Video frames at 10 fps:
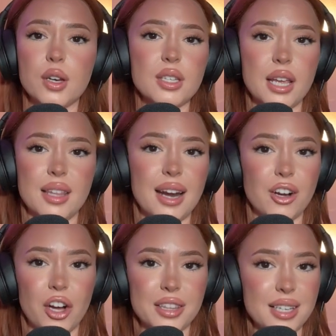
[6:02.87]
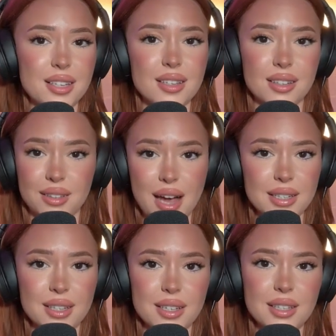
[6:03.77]
day that I got these
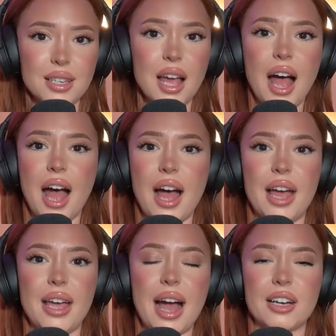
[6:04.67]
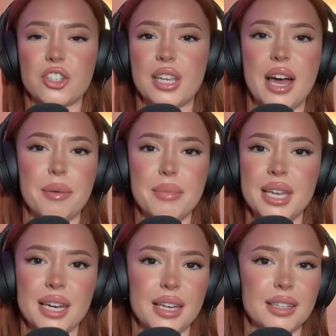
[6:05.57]
glasses, I actually had a
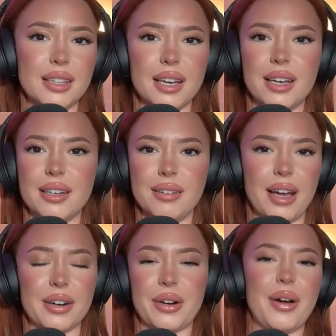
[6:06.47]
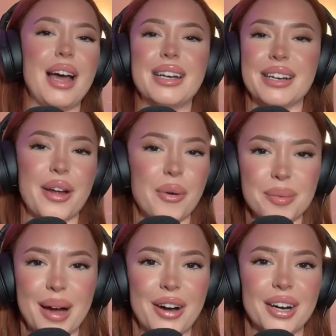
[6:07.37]
meeting that, I didn't know
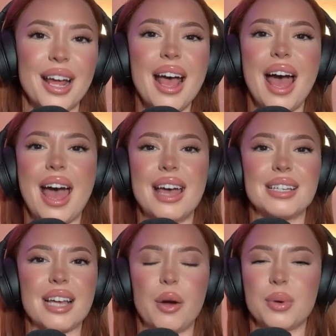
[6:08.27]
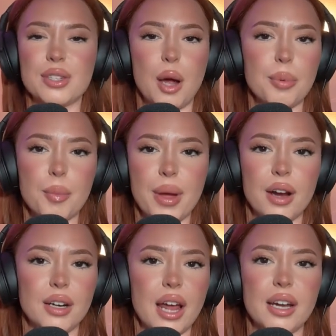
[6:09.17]
about, and I was not
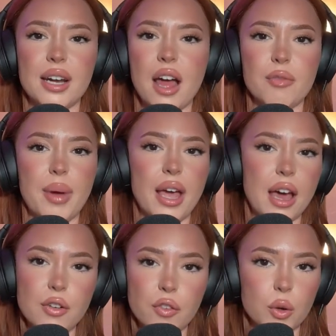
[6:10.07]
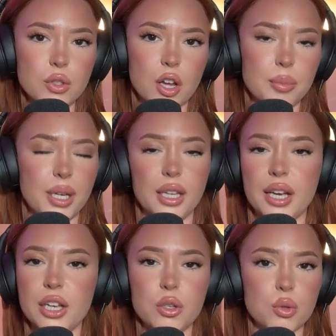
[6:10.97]
prepared. I didn't have my headphones on me like I
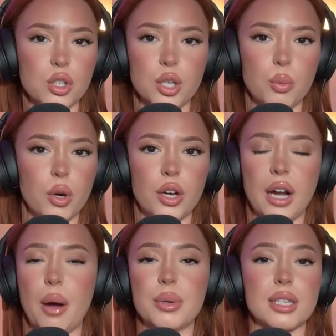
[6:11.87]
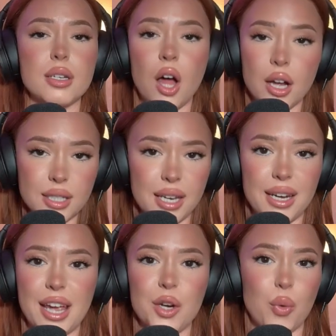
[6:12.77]
usually would. I was not in
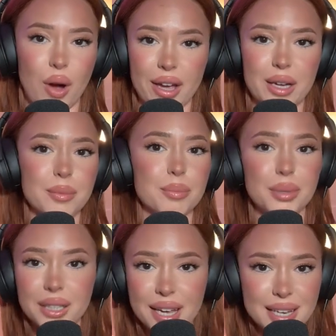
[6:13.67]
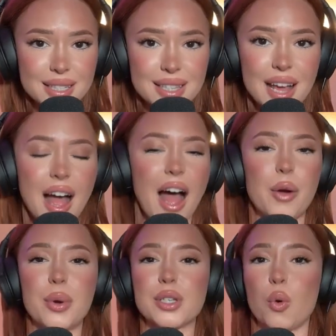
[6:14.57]
a quiet place. I
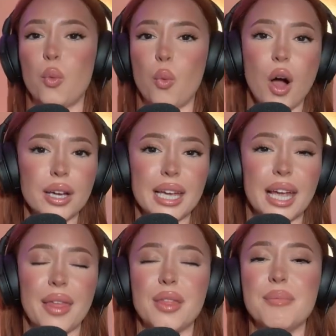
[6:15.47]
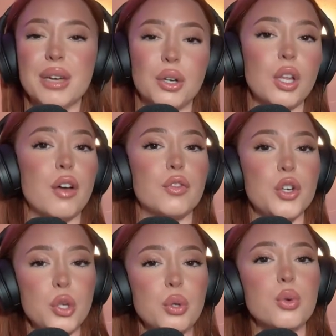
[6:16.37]
was walking in the middle of
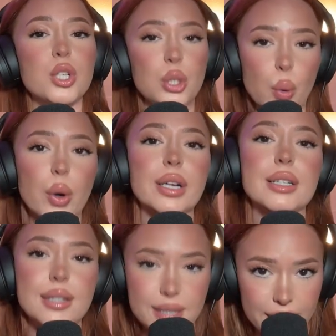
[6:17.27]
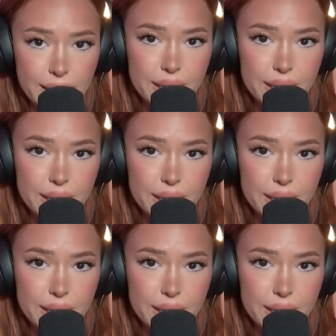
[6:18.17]
New York City.